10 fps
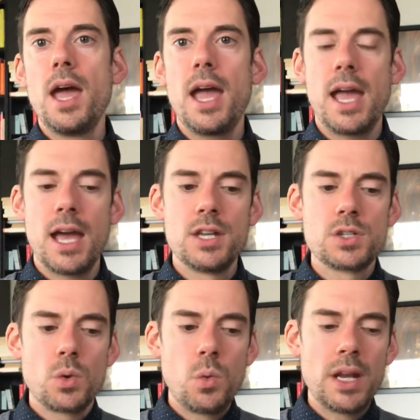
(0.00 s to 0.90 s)
And
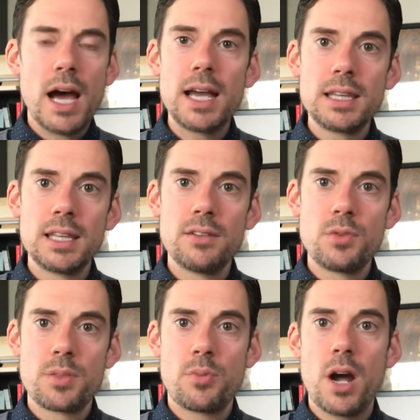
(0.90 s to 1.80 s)
when I live
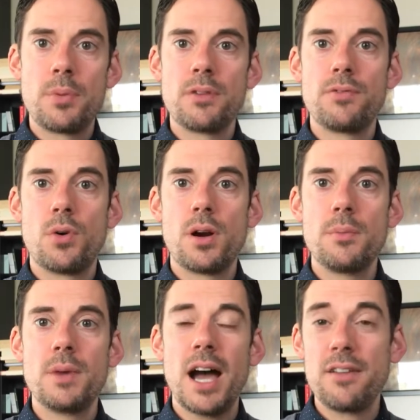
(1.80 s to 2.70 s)
with proper
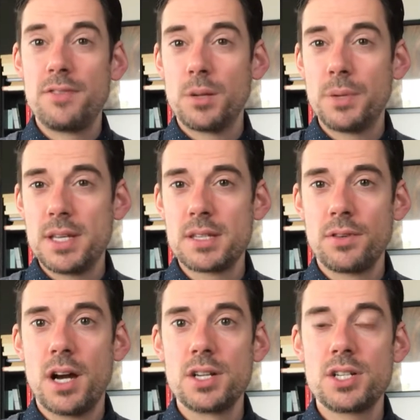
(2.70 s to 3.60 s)
form, I feel peace of
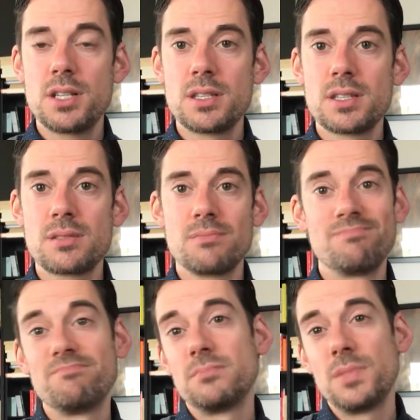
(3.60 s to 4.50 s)
conscience,
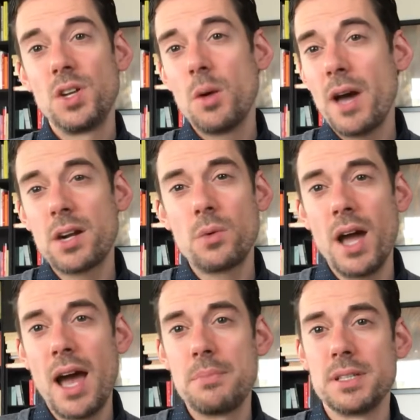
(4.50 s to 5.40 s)
no matter what
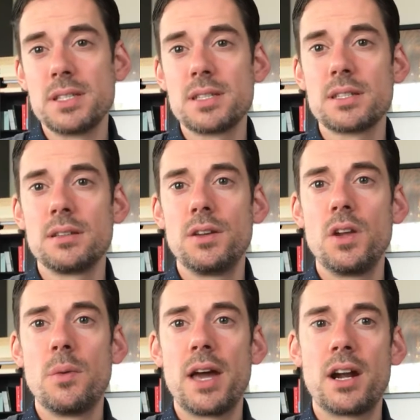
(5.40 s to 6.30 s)
happens, no
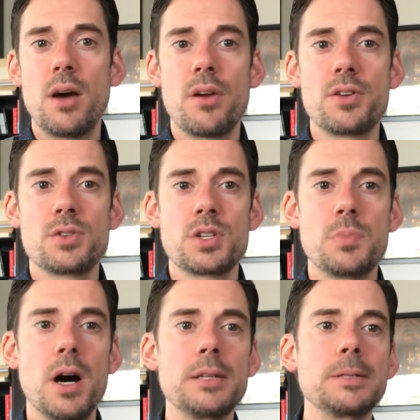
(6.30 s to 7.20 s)
matter how others
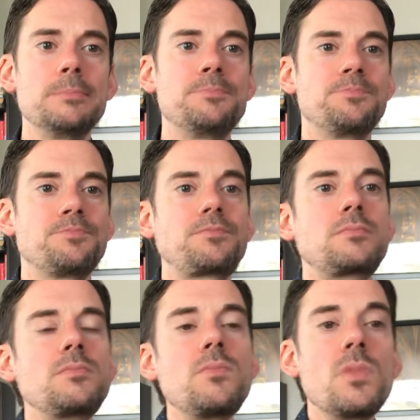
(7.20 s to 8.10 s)
respond.
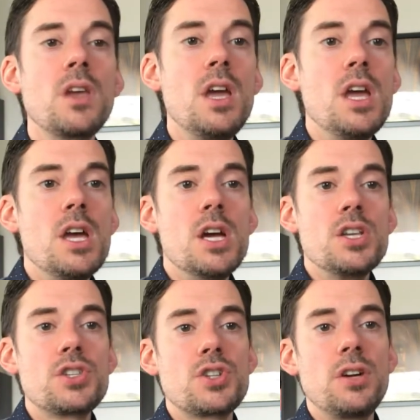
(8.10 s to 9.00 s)

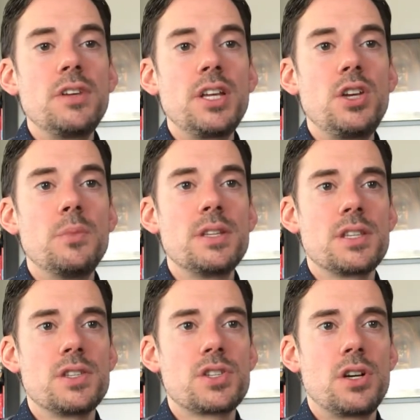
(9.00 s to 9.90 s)
Serving humans
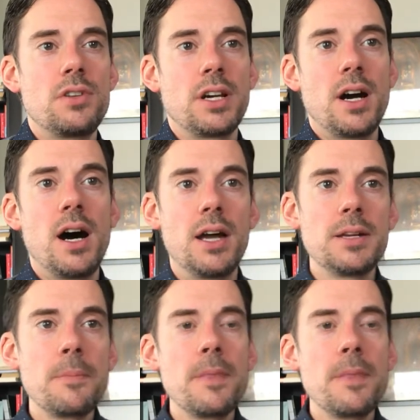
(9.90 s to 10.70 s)
and serving God.